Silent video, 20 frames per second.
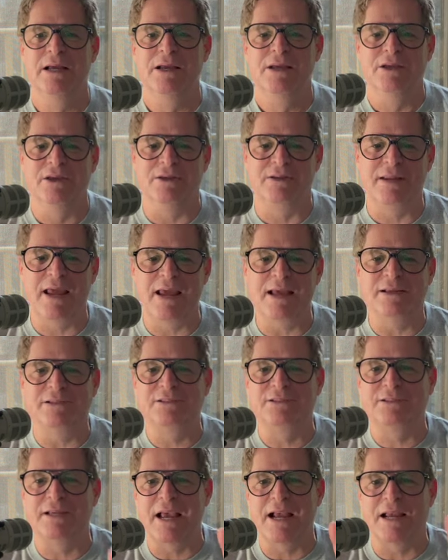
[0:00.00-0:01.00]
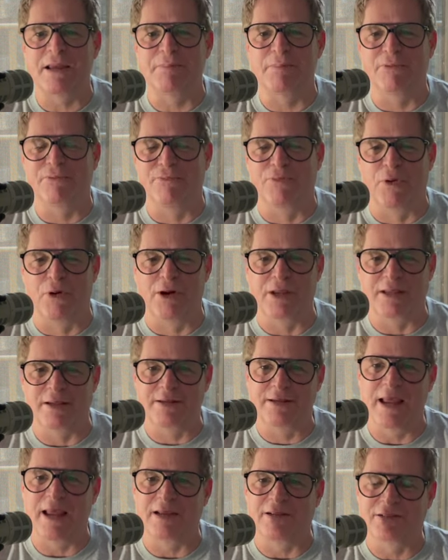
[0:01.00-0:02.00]
You take a second before you
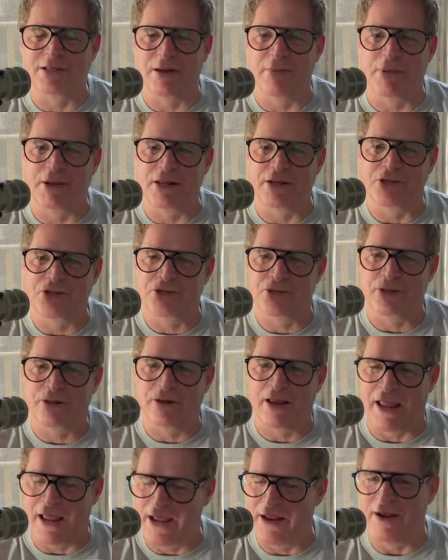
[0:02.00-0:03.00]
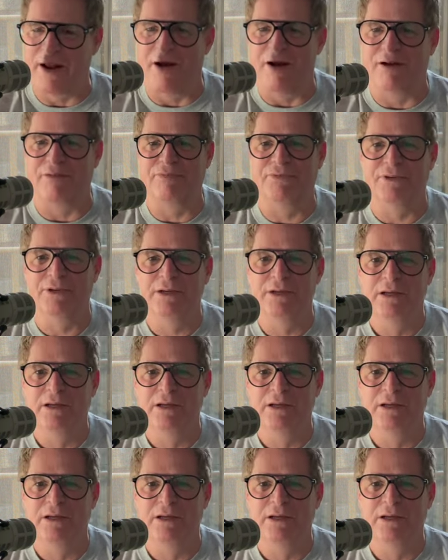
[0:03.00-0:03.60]
take somebody's head off.